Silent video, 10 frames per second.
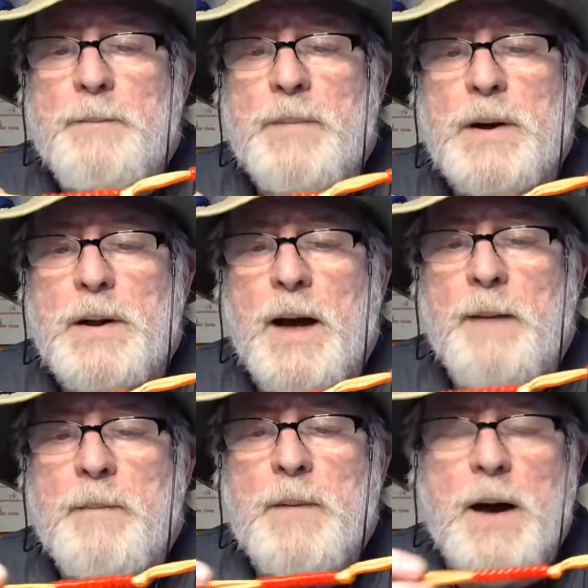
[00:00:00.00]
but
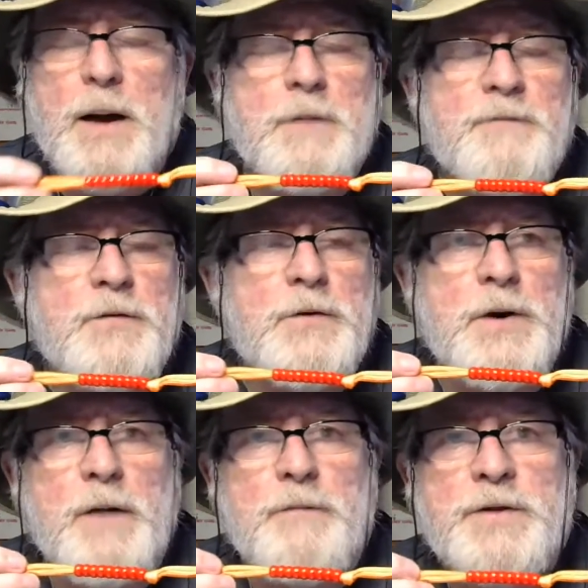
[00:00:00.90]
I
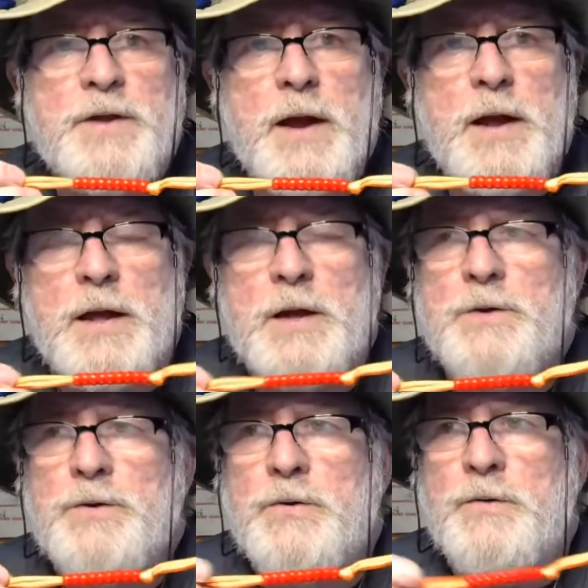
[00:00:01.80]
converted everything
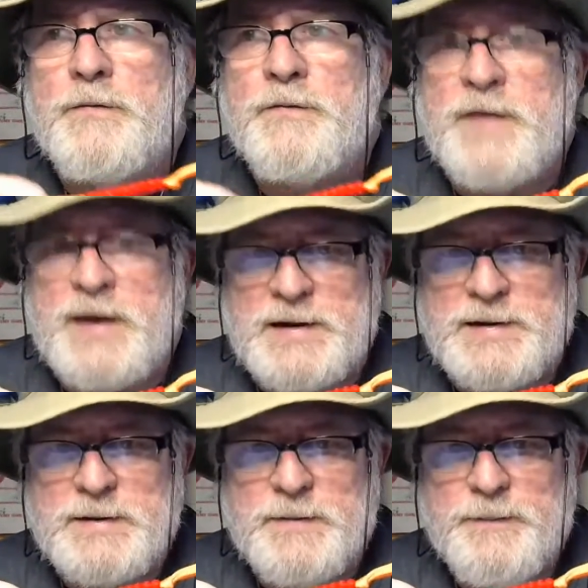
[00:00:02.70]
into feet.